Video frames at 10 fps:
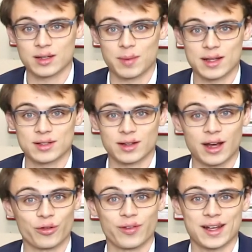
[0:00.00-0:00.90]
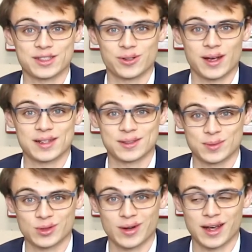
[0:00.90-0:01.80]
Depends on how fast you guys
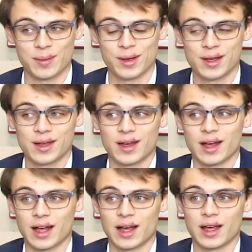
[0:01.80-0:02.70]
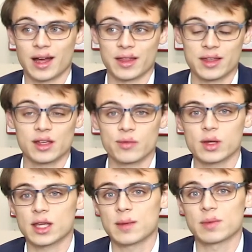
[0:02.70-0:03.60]
subscribe. I think if
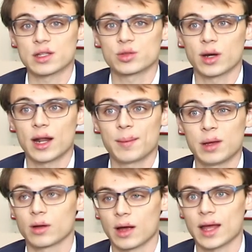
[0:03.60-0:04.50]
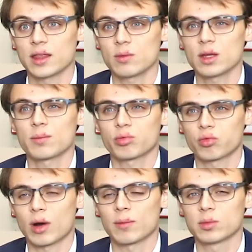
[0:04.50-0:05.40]
we keep this rate up, I think we can
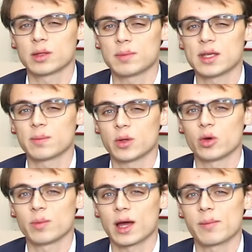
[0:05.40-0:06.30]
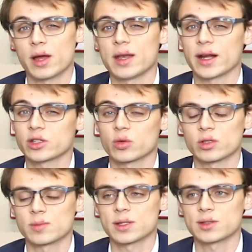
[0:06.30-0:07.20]
probably beat PewDiePie by next
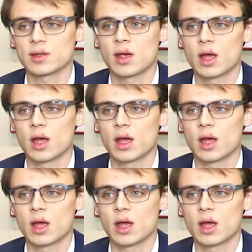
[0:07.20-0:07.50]
Christmas.